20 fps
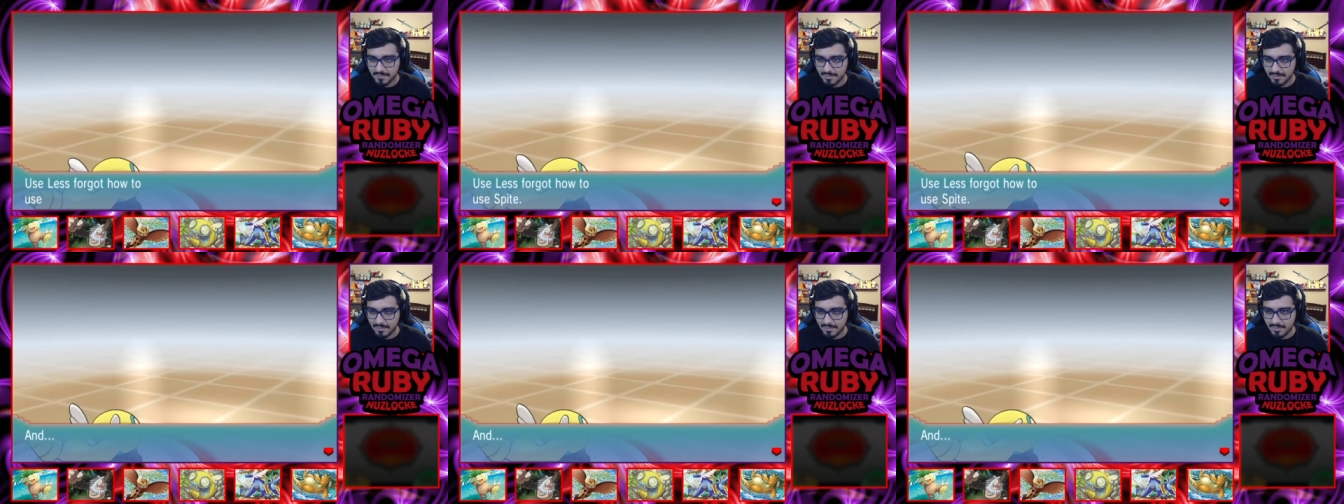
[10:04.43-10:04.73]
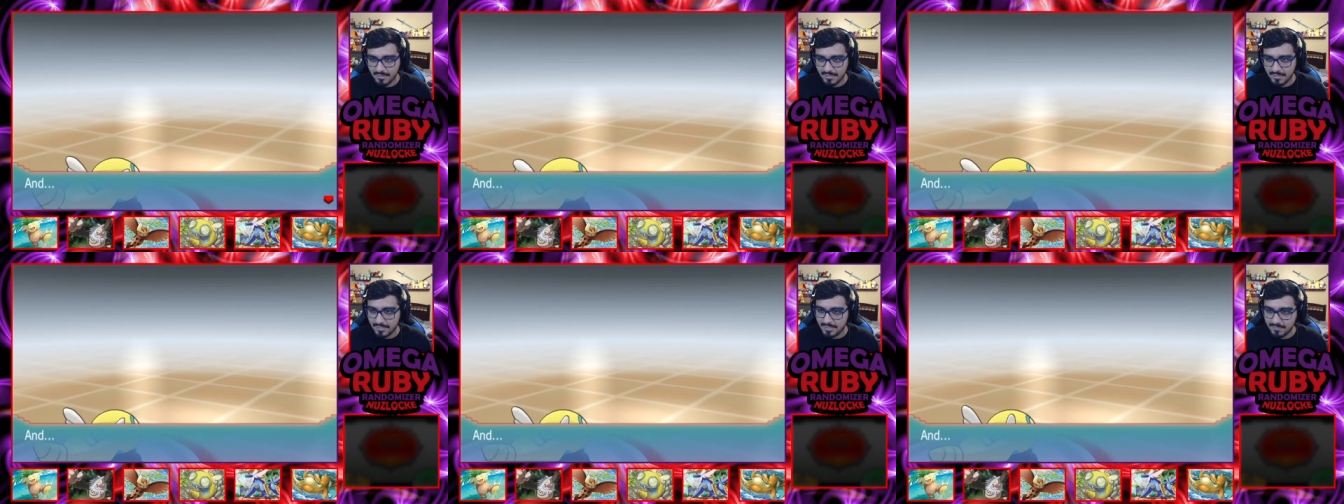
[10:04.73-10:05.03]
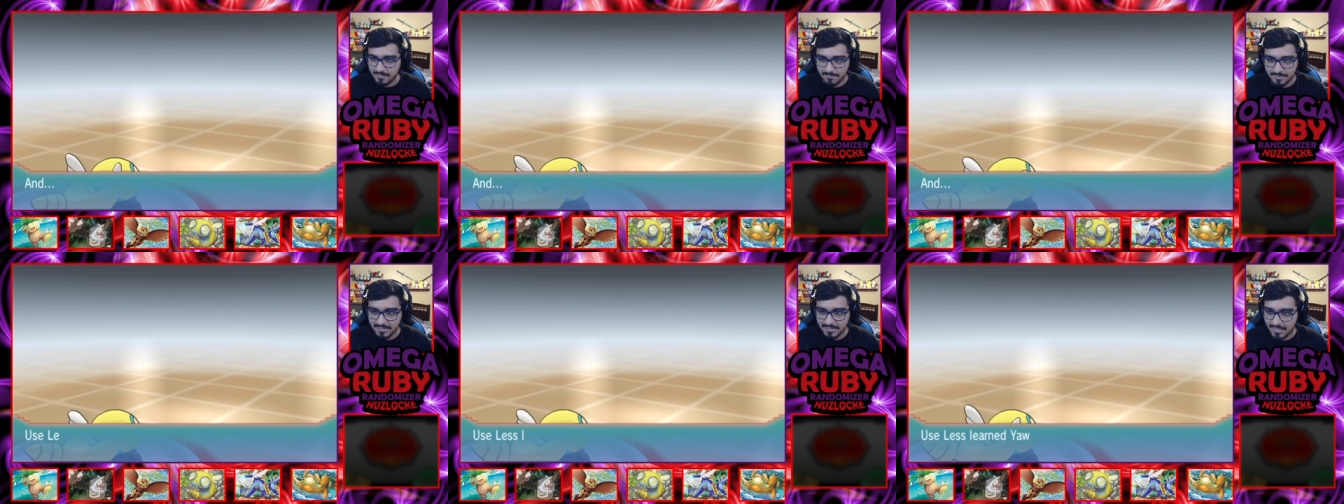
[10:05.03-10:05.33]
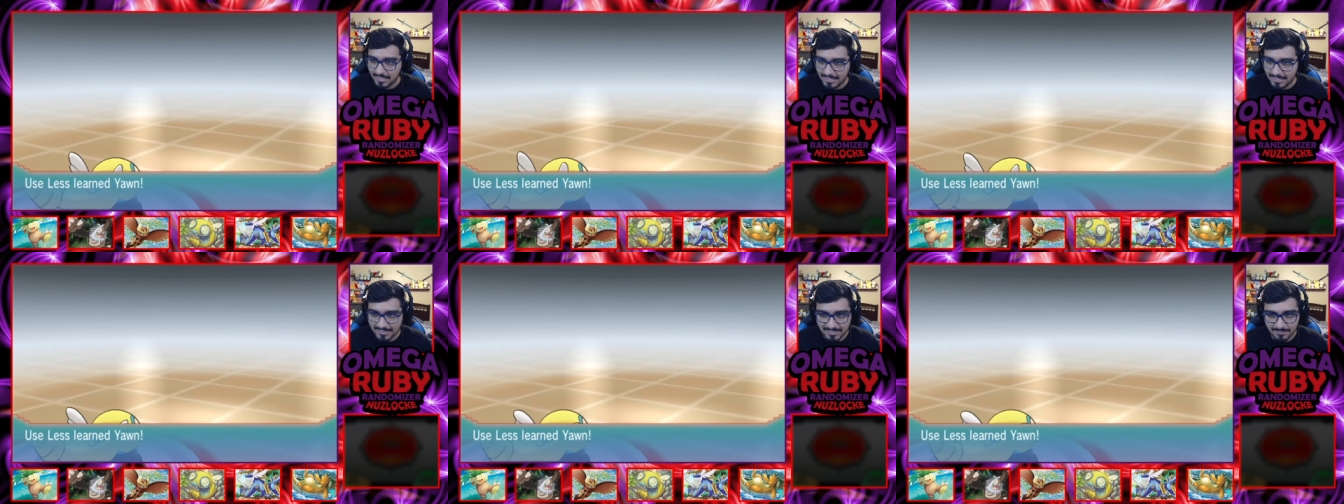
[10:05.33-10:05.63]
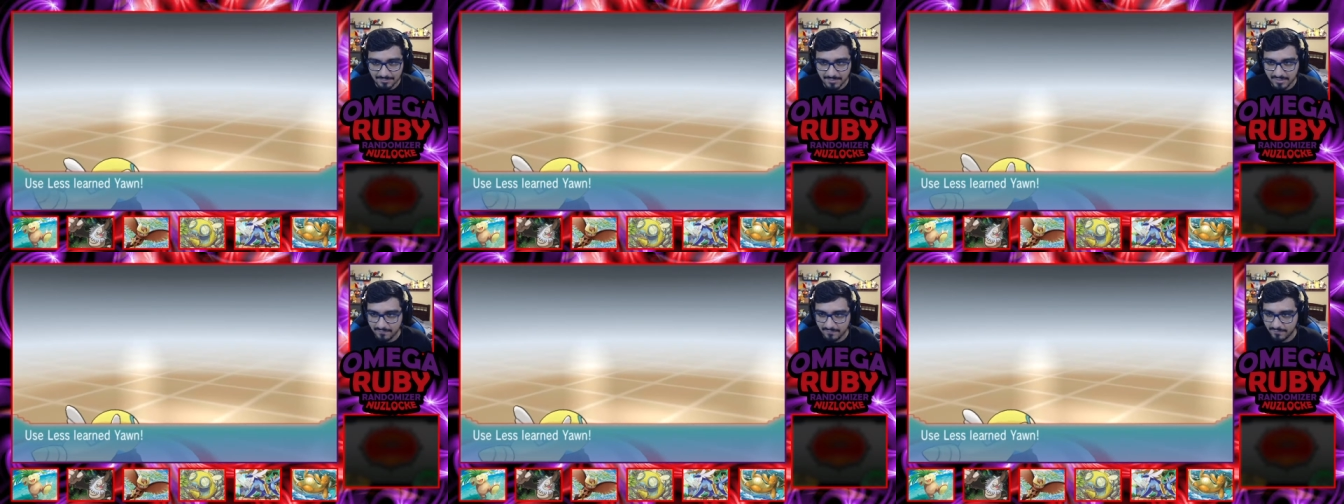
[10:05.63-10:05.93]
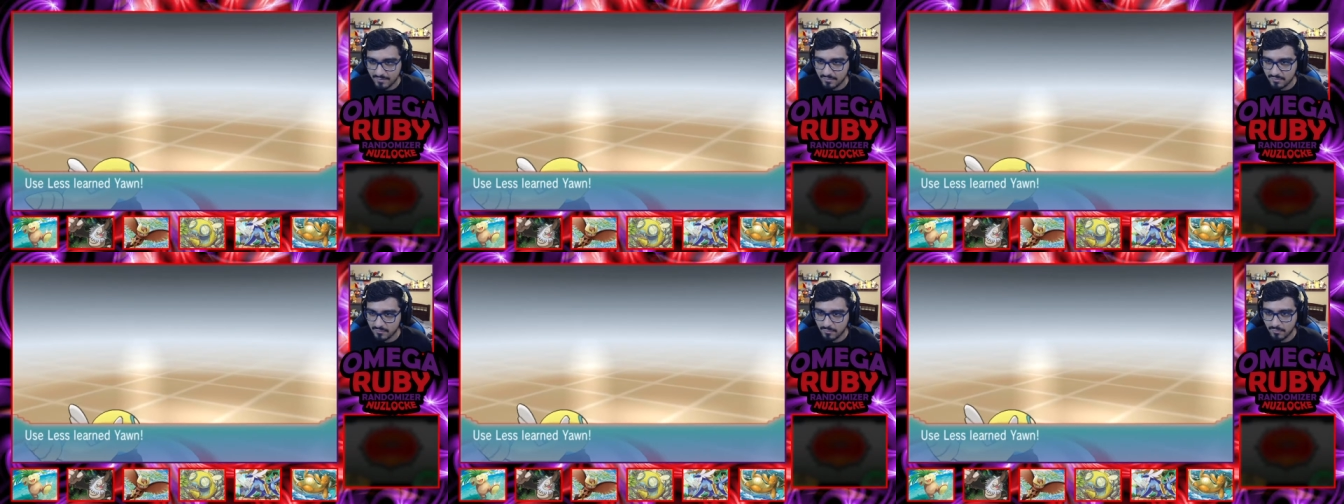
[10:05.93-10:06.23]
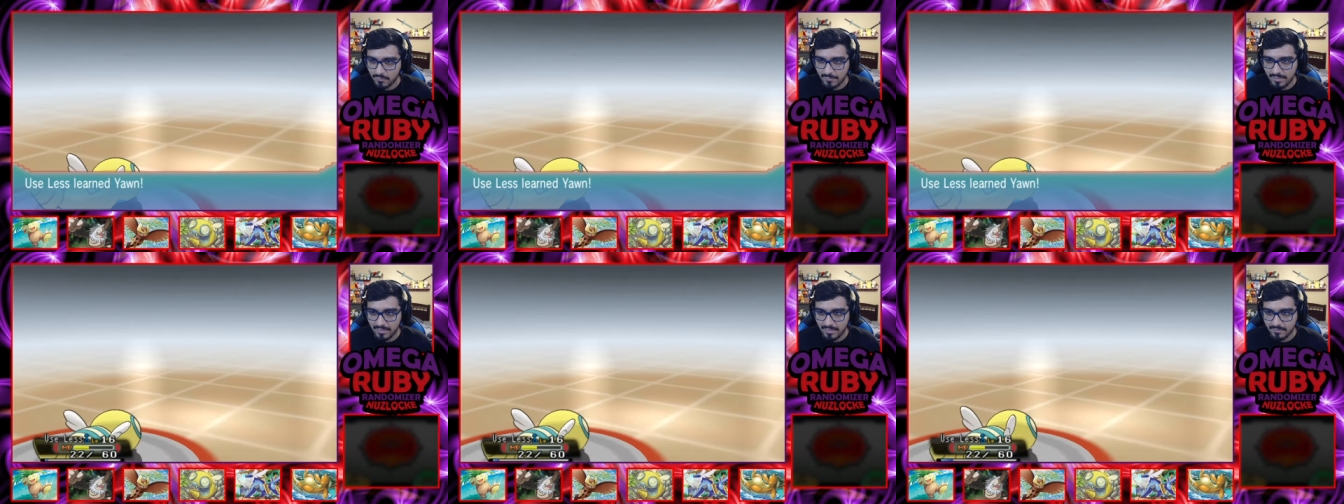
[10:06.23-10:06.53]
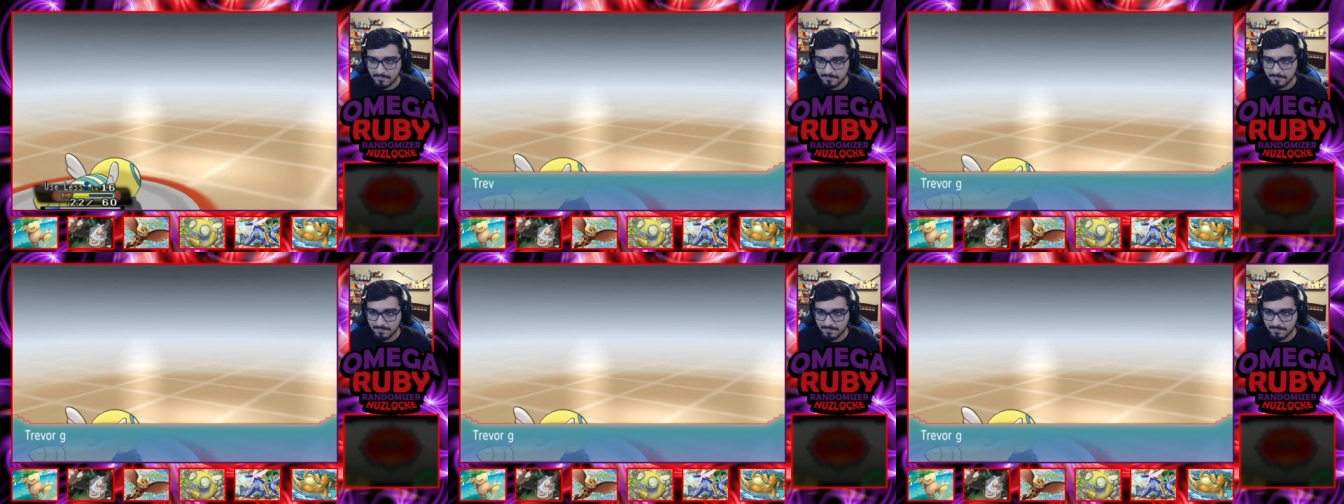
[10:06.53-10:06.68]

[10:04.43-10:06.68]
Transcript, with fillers: I gotta keep. I gotta keep that defense curl, man.